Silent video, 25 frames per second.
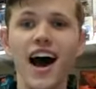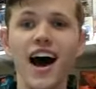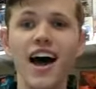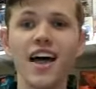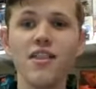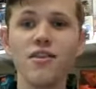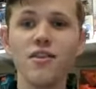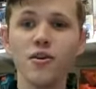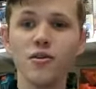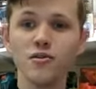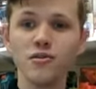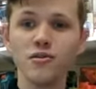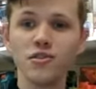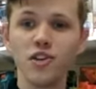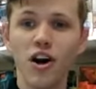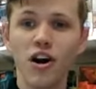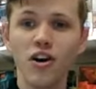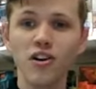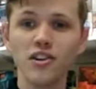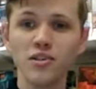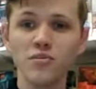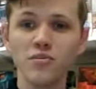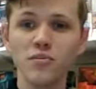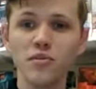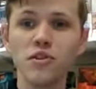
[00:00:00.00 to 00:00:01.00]
and those
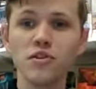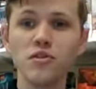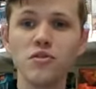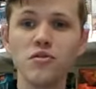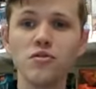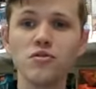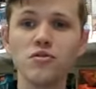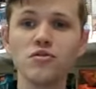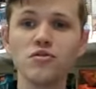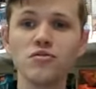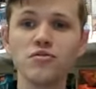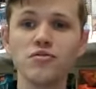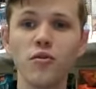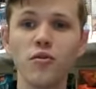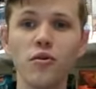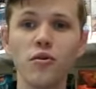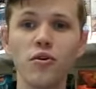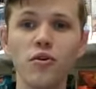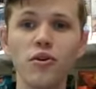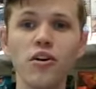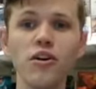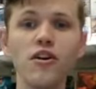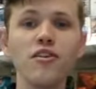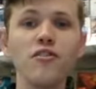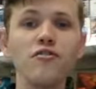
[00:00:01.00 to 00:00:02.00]
are to be used
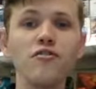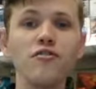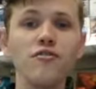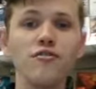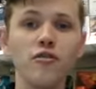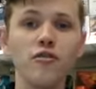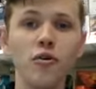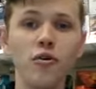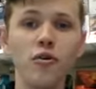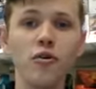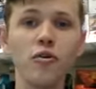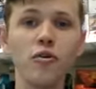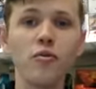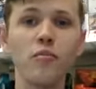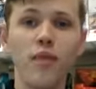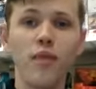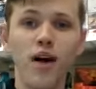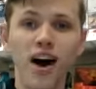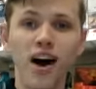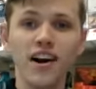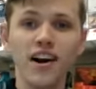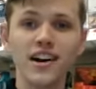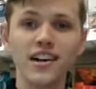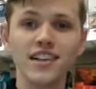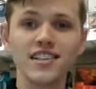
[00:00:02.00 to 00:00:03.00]
for full
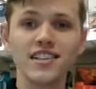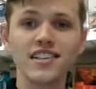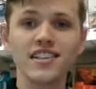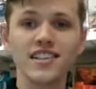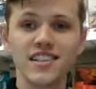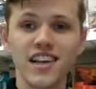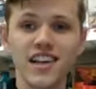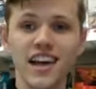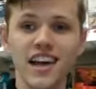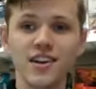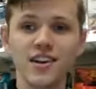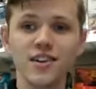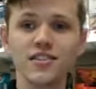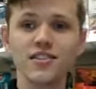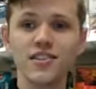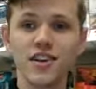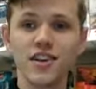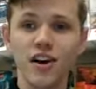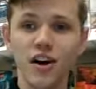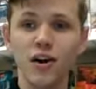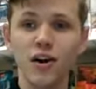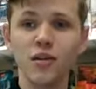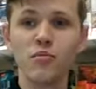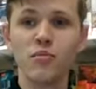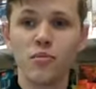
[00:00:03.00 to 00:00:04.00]
box sales
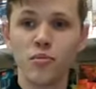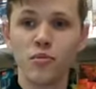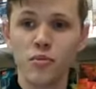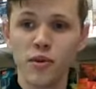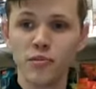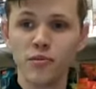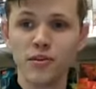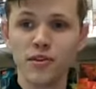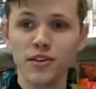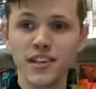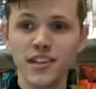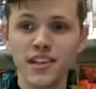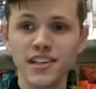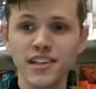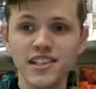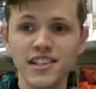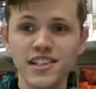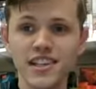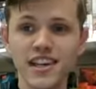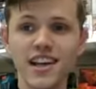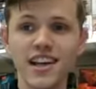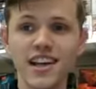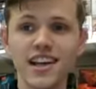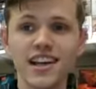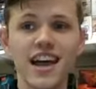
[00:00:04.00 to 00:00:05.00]
on
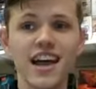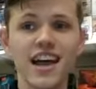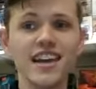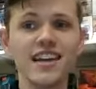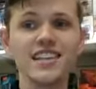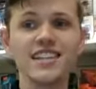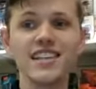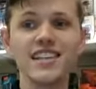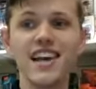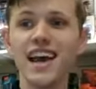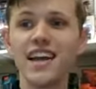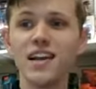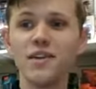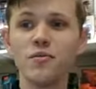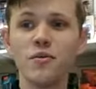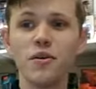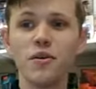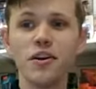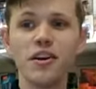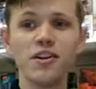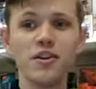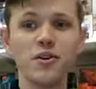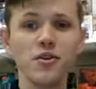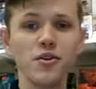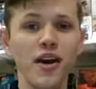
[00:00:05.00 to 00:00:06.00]
pre-release. That is,
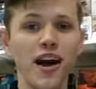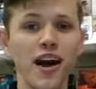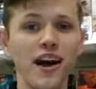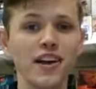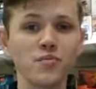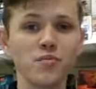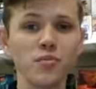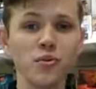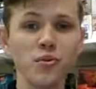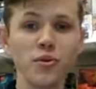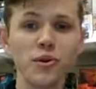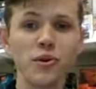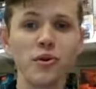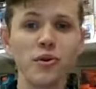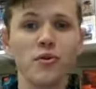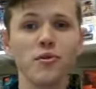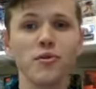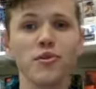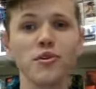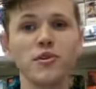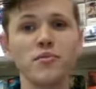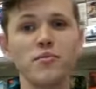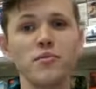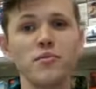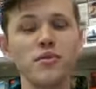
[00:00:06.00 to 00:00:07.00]
anyone who has
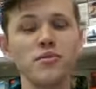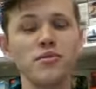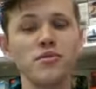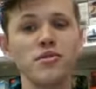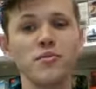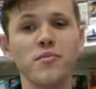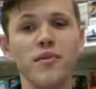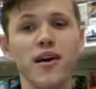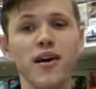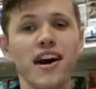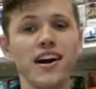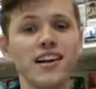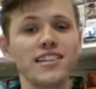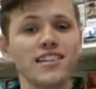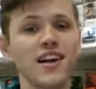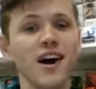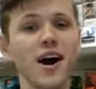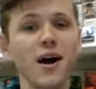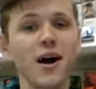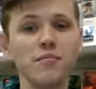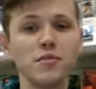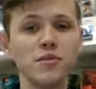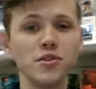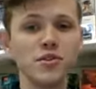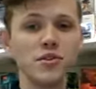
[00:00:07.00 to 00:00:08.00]
pre-ordered a booster box
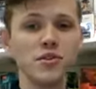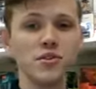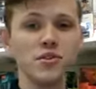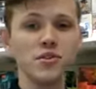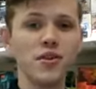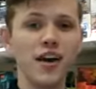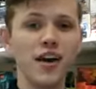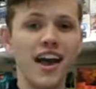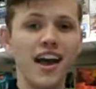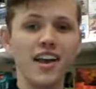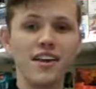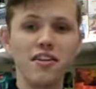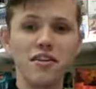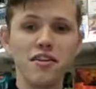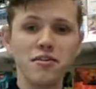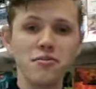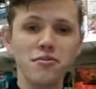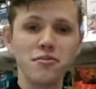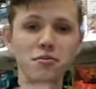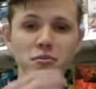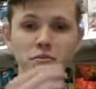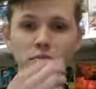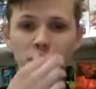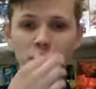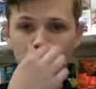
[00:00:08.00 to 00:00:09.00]
up to and
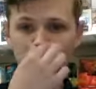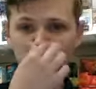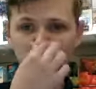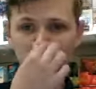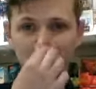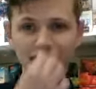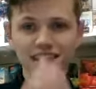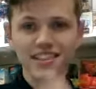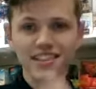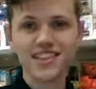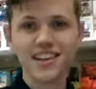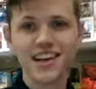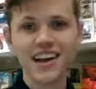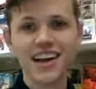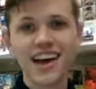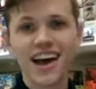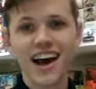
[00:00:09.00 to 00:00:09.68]
through pre-release